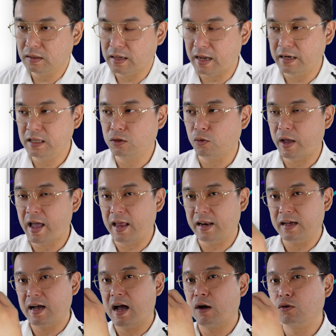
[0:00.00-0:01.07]
I need to add
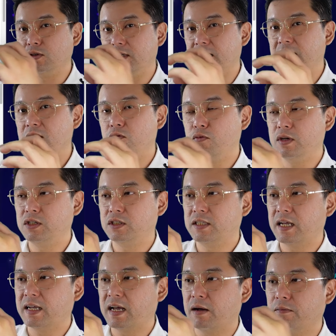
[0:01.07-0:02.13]
a housing which
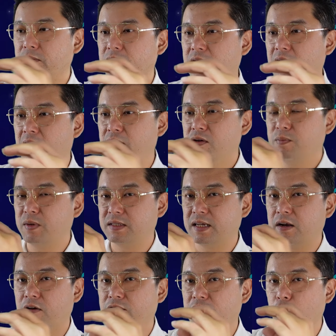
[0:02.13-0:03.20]
take up the
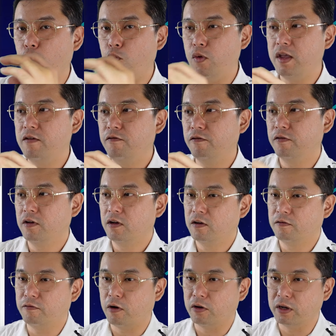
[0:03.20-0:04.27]
100% of the width
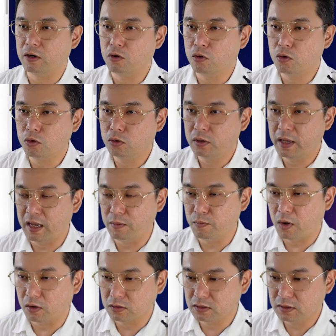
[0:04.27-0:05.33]
for the whole head
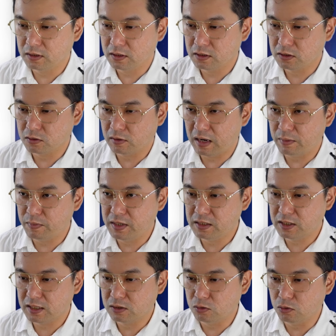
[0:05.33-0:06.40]
box. So let me
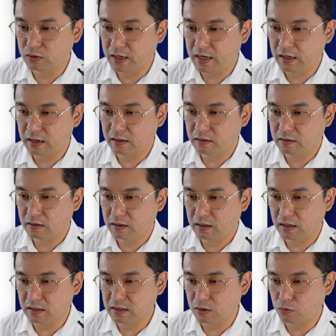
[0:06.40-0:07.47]
just do that.
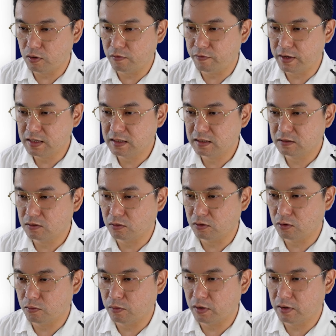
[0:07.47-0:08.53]
It's a quick fix, so
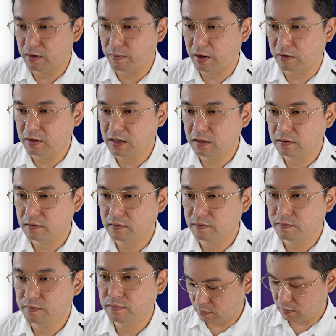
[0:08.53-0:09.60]
don't worry about it.
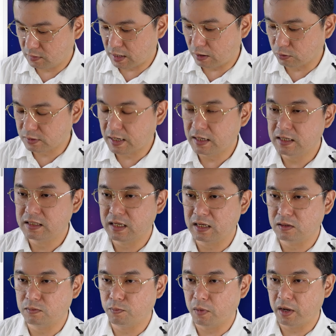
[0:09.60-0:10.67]
Outside this
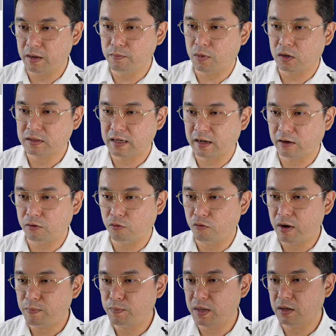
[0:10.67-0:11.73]
head box, I gotta
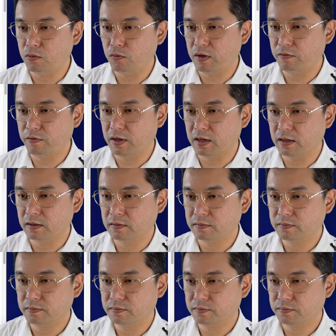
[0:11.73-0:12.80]
wrap it with
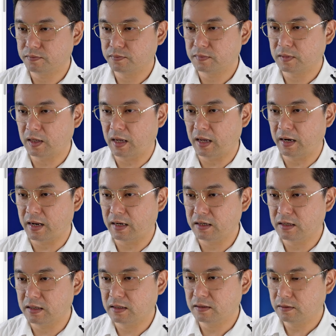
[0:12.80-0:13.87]

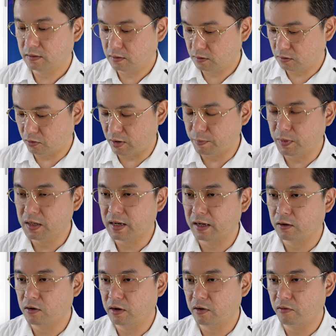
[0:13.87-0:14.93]
another wrapper. I
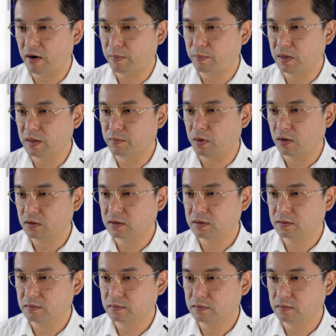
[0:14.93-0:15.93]
call it wrapper box.